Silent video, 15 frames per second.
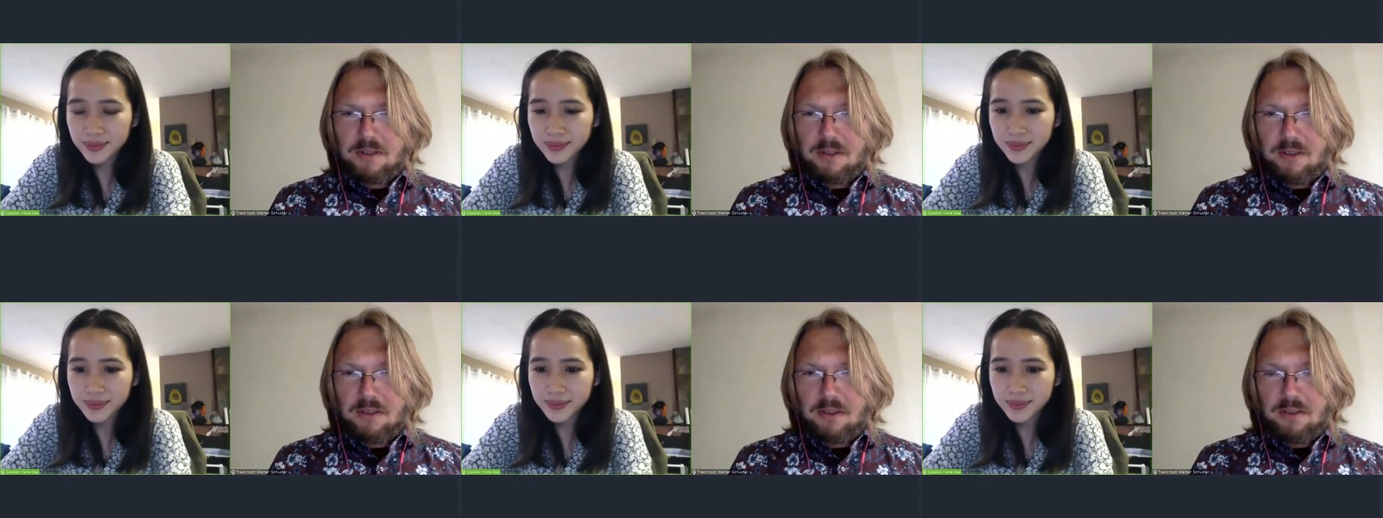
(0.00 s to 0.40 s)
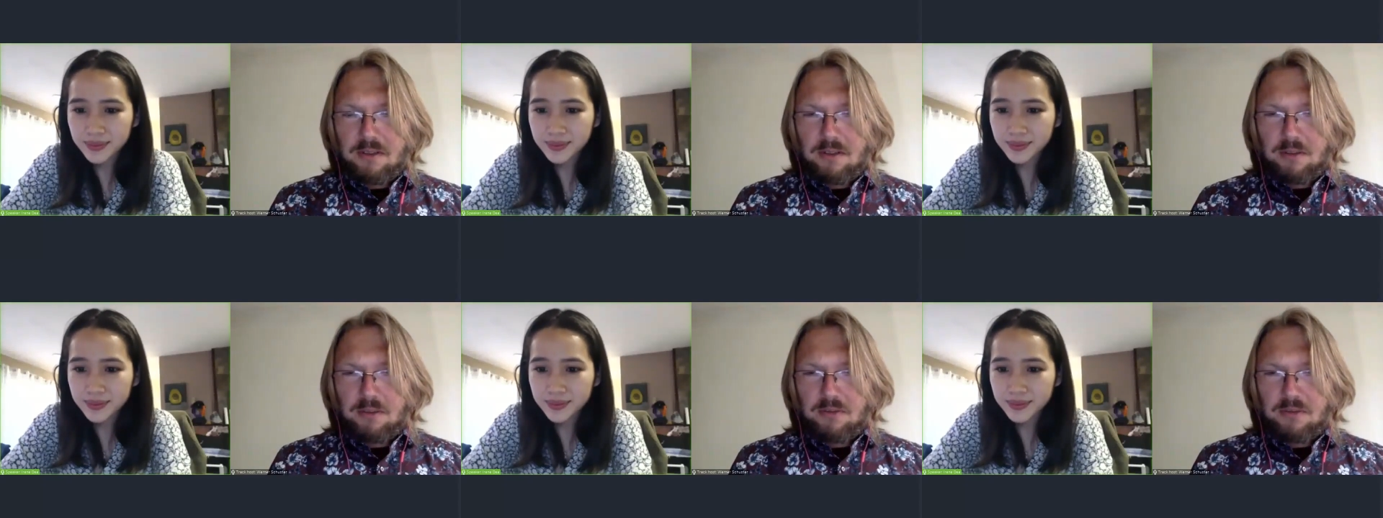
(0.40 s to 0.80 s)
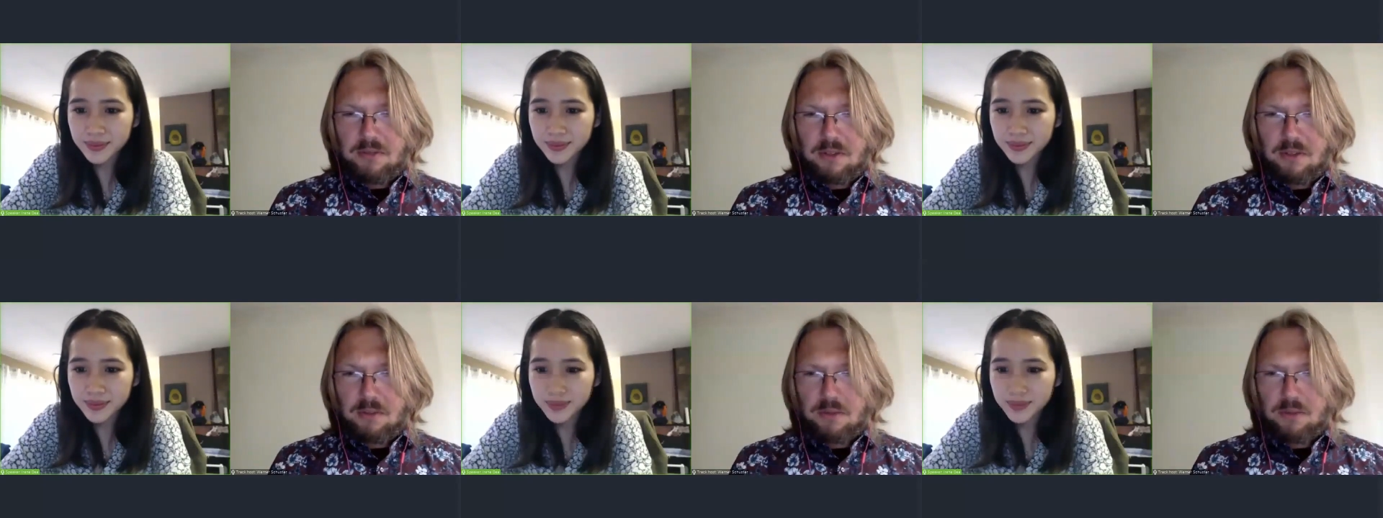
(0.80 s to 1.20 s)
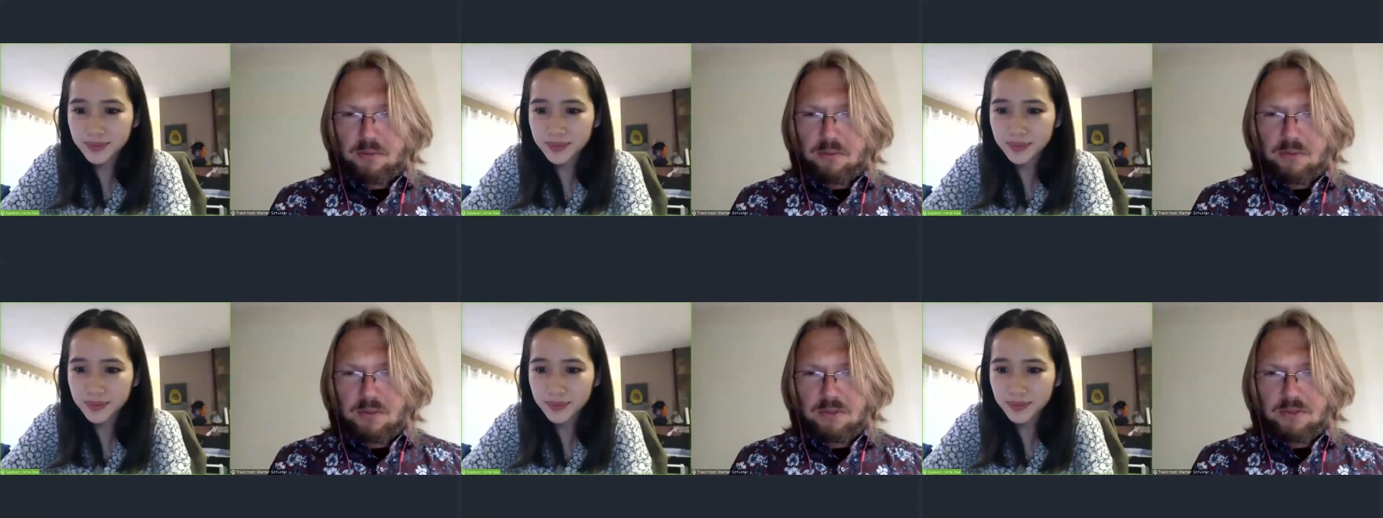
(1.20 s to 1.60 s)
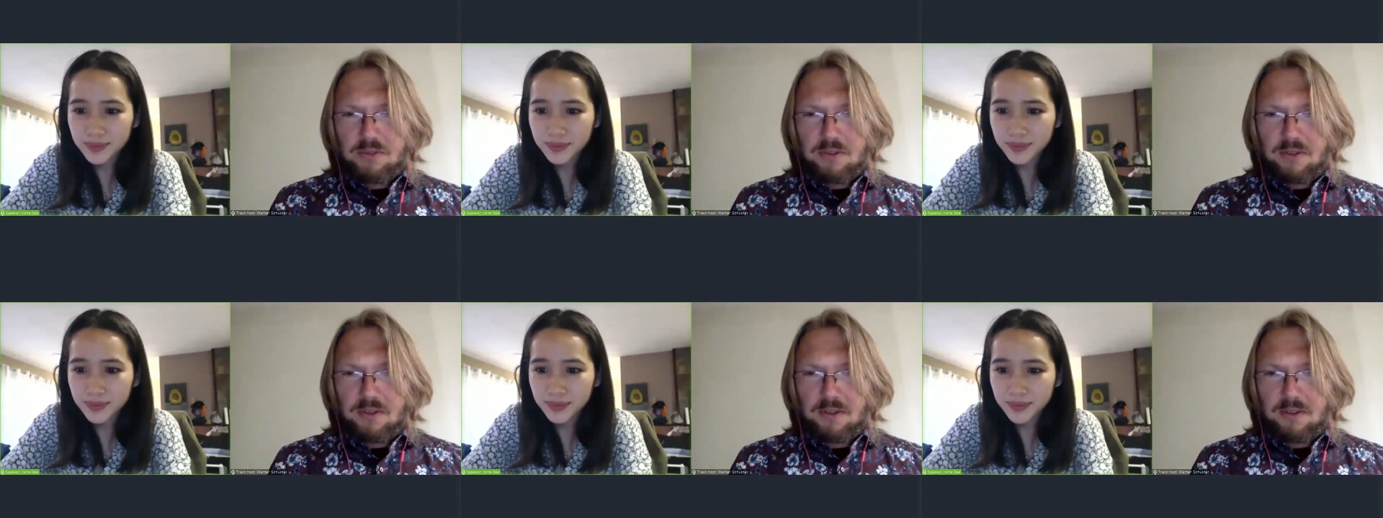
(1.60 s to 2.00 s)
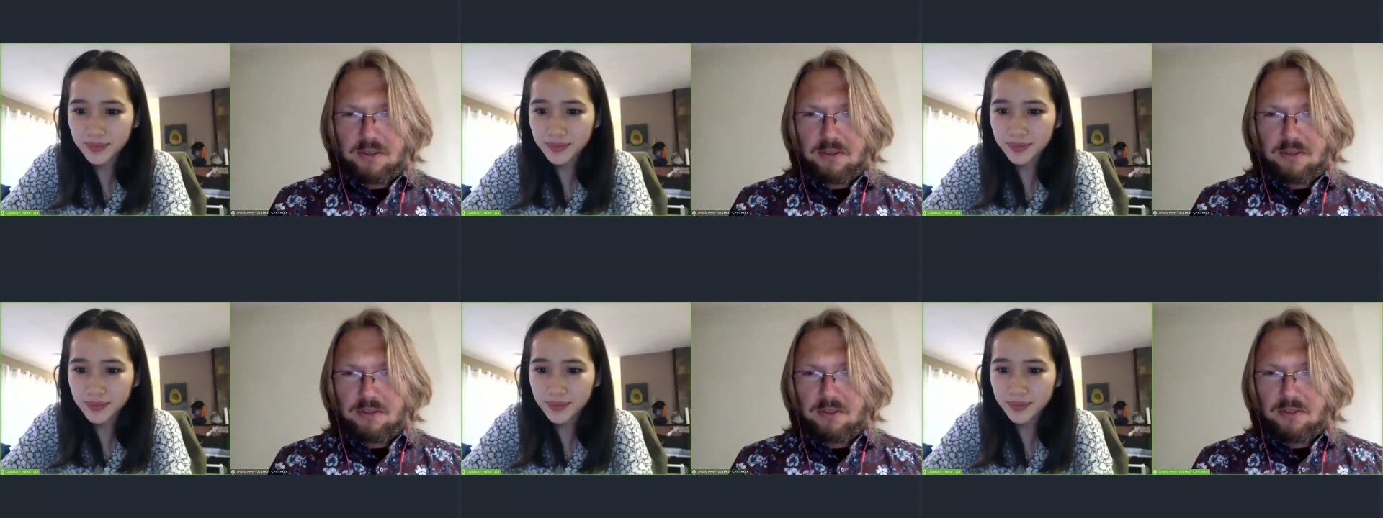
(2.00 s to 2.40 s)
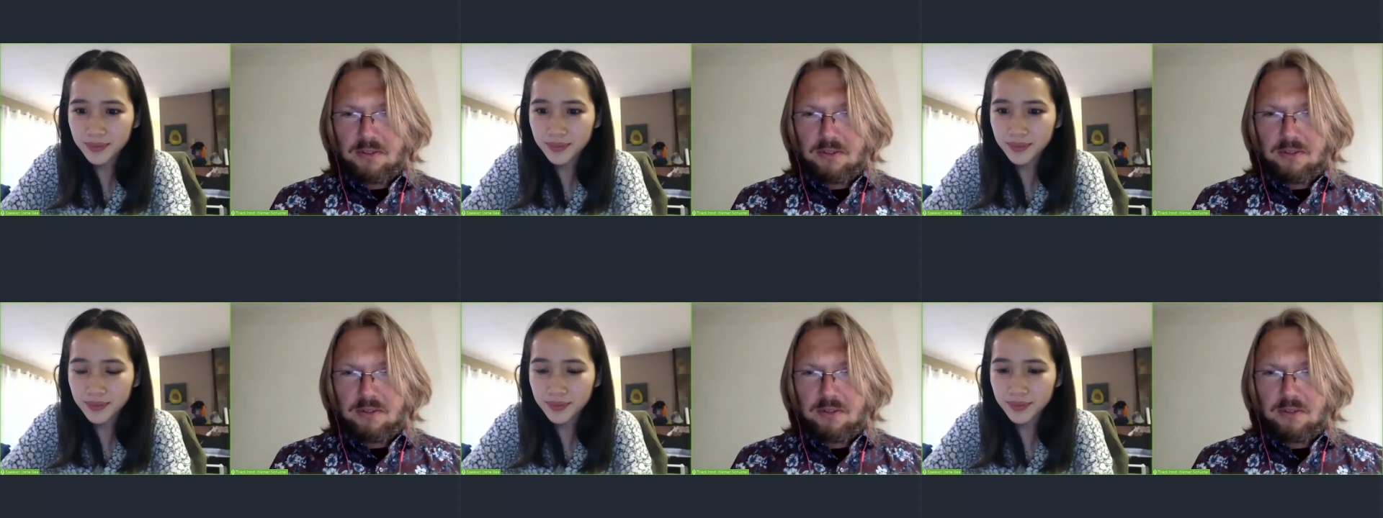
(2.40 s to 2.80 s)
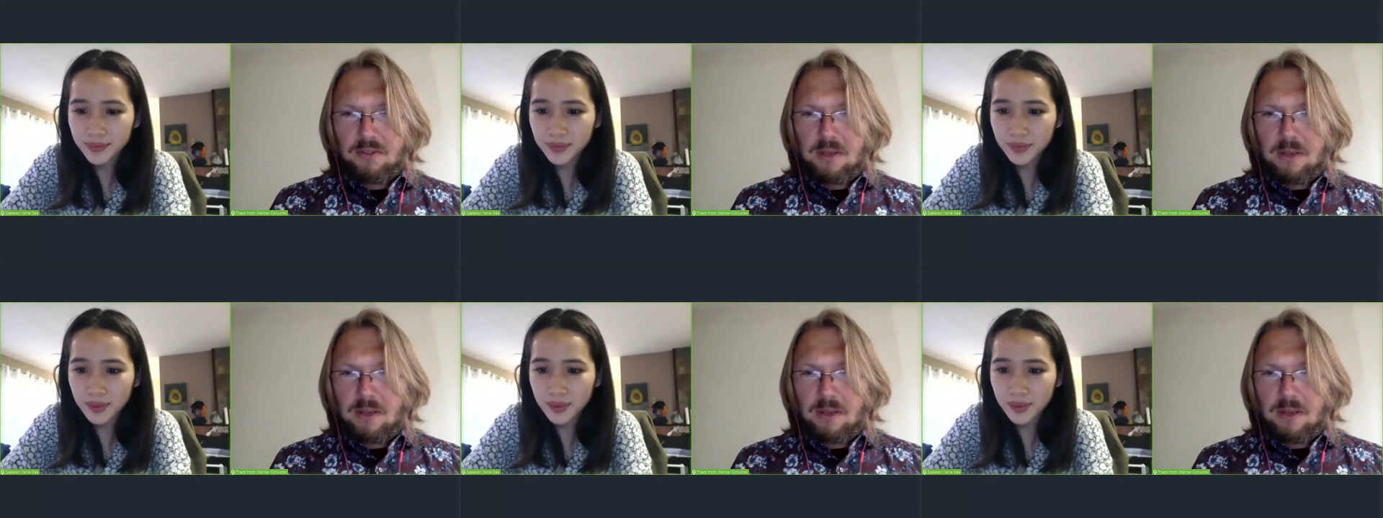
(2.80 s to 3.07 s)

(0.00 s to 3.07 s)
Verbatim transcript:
Speaker 1: I think we've covered most things.